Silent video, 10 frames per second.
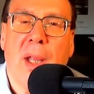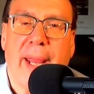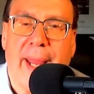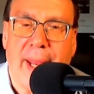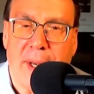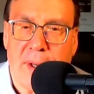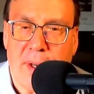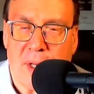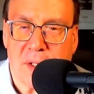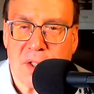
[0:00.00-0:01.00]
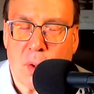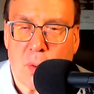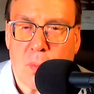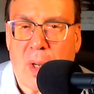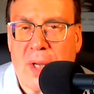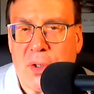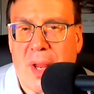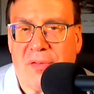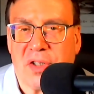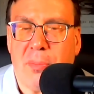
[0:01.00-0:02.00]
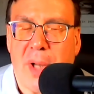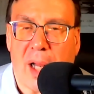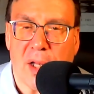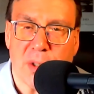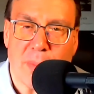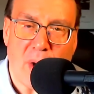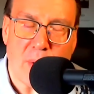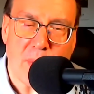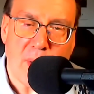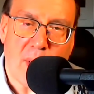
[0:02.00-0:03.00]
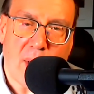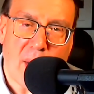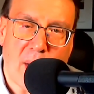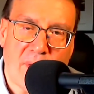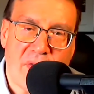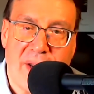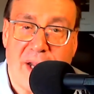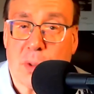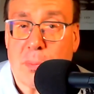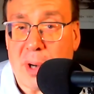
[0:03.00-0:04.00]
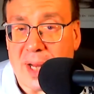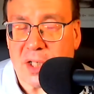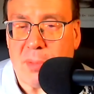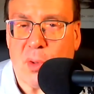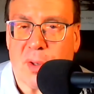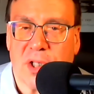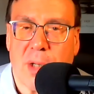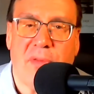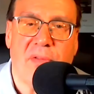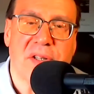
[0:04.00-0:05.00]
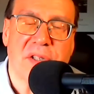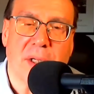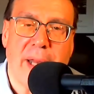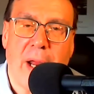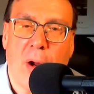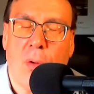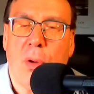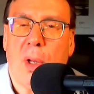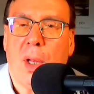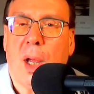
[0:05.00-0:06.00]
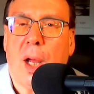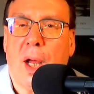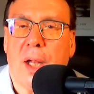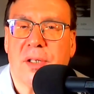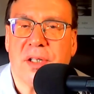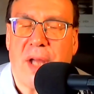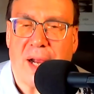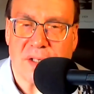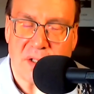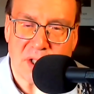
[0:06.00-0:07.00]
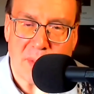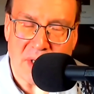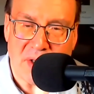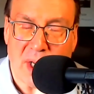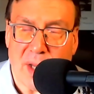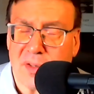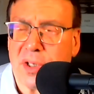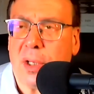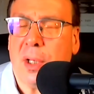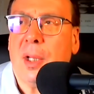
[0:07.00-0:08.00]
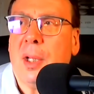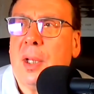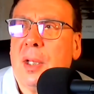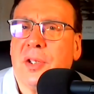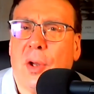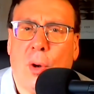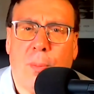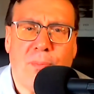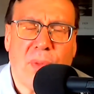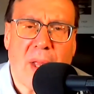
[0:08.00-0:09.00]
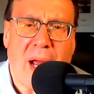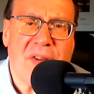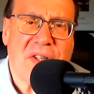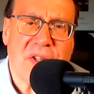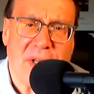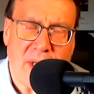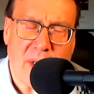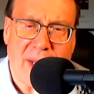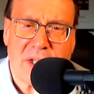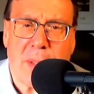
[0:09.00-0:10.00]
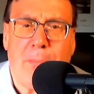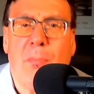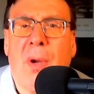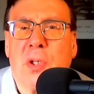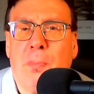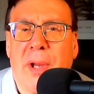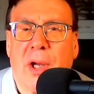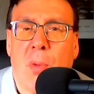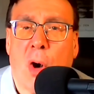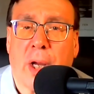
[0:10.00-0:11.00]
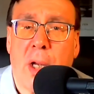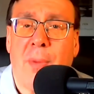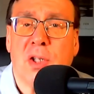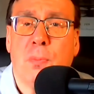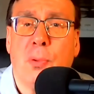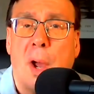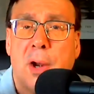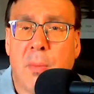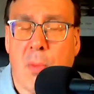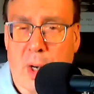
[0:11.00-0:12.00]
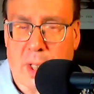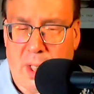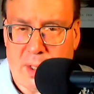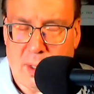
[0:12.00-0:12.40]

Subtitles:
And so I do have some knowledge about financial products. I'm doing some investing now in stocks and some ETFs. So obviously, that's a much bigger market, a much broader market